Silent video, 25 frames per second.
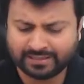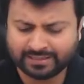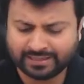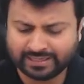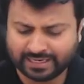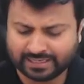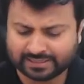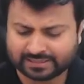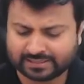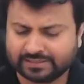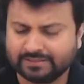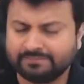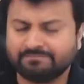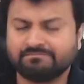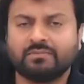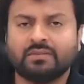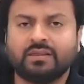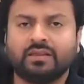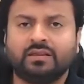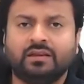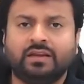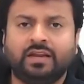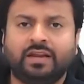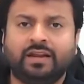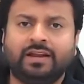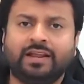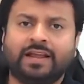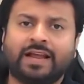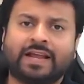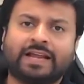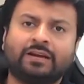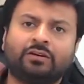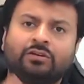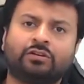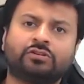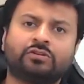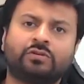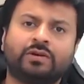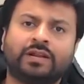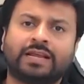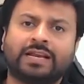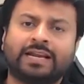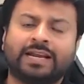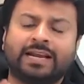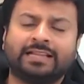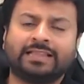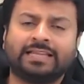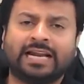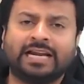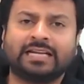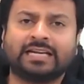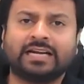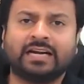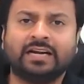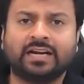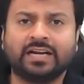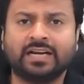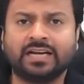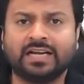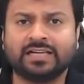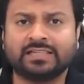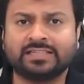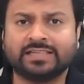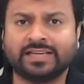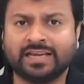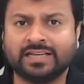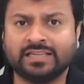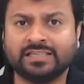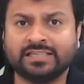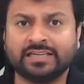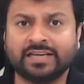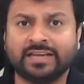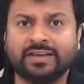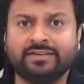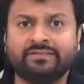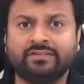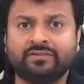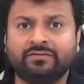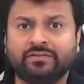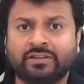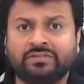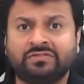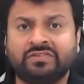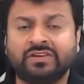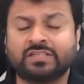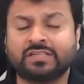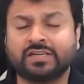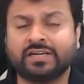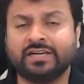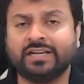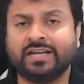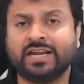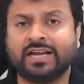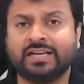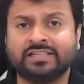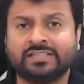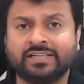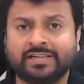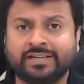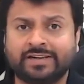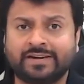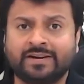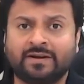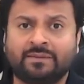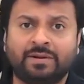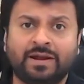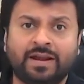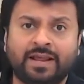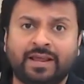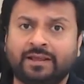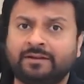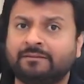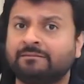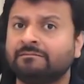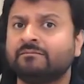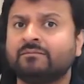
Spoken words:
Yes, India can also declare that country as NJ with which India has DTAA.